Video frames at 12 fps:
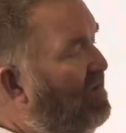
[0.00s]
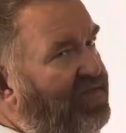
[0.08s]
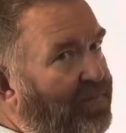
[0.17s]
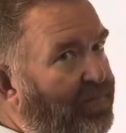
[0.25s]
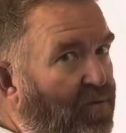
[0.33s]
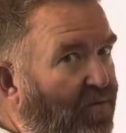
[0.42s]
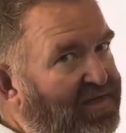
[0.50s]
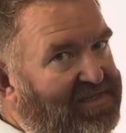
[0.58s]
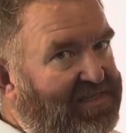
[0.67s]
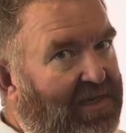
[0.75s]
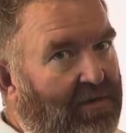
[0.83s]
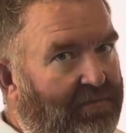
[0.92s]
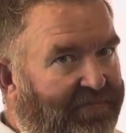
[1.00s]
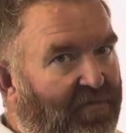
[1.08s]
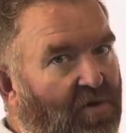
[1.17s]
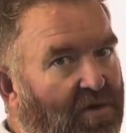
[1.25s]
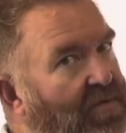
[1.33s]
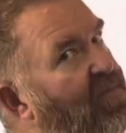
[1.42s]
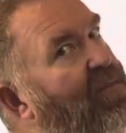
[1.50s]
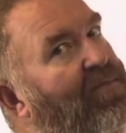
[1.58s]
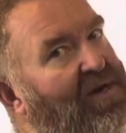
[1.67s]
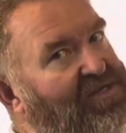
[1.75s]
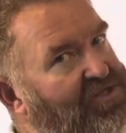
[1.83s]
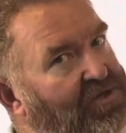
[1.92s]
the point slope form,
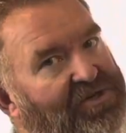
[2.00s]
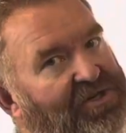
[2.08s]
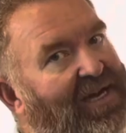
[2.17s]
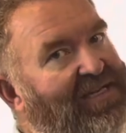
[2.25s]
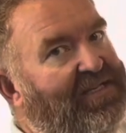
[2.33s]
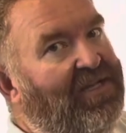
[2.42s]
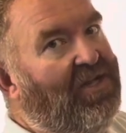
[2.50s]
remember I showed you guys in